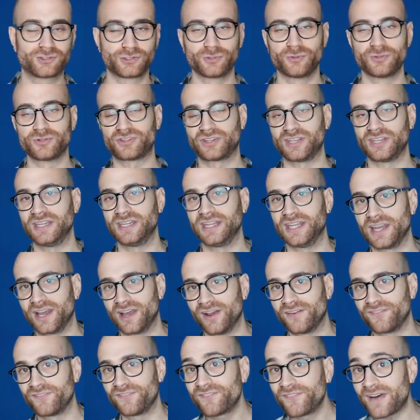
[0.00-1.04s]

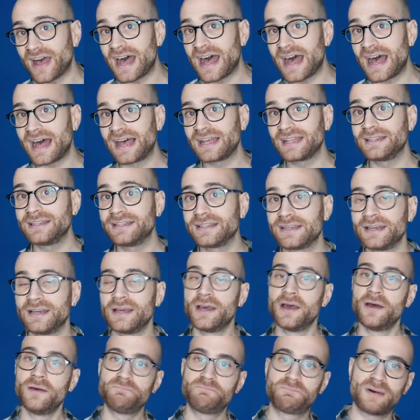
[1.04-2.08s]
Jorginho fan,
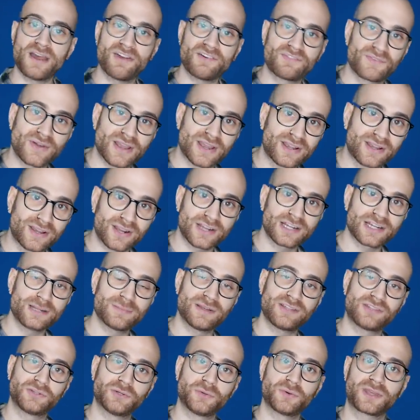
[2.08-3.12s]
but if we're gonna
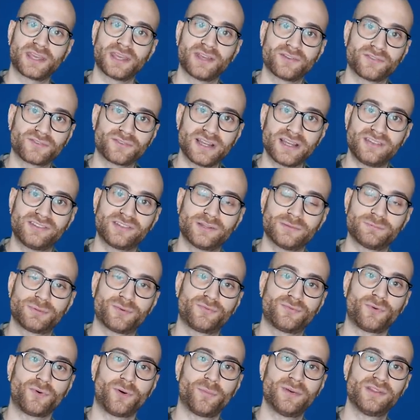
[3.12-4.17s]
be talking recent
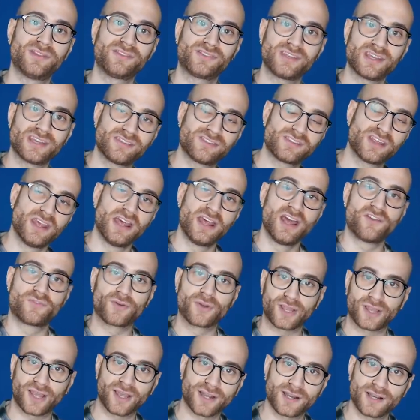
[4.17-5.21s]
performances, if
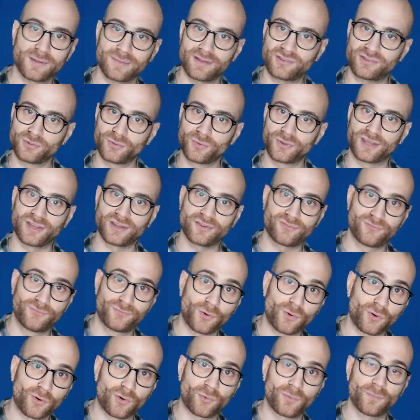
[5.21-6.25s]
we're gonna be talking
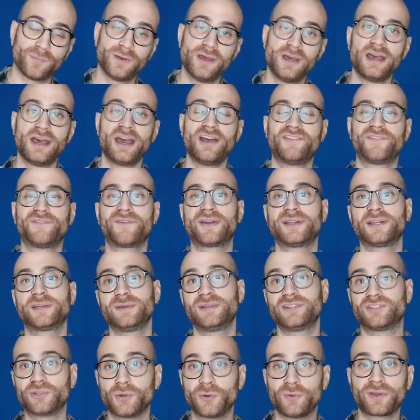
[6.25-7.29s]
form, if we're gonna
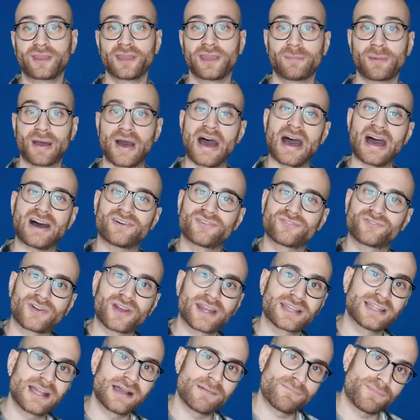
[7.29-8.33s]
be talking about how
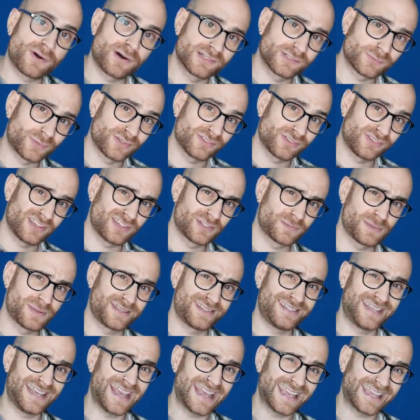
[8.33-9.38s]
Frank Lampard wants his
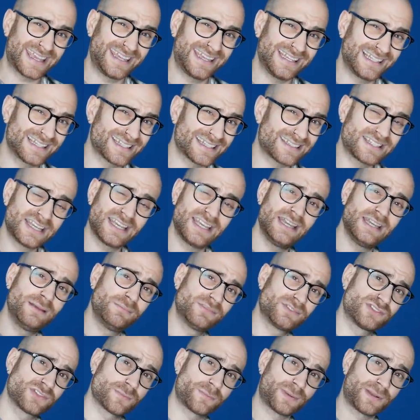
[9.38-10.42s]
particular
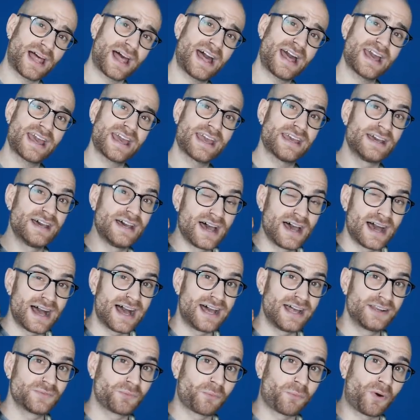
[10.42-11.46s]
team to play
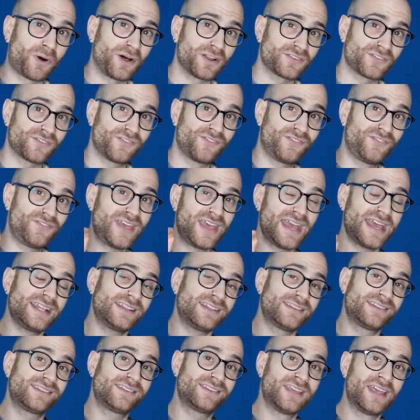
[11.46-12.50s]
and what
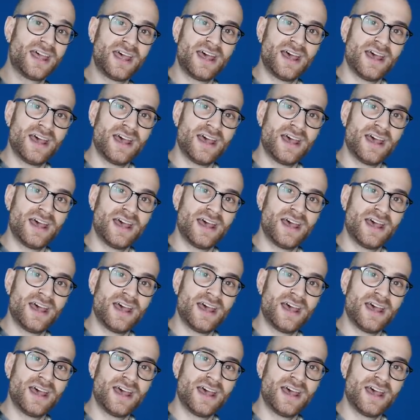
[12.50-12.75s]
fits,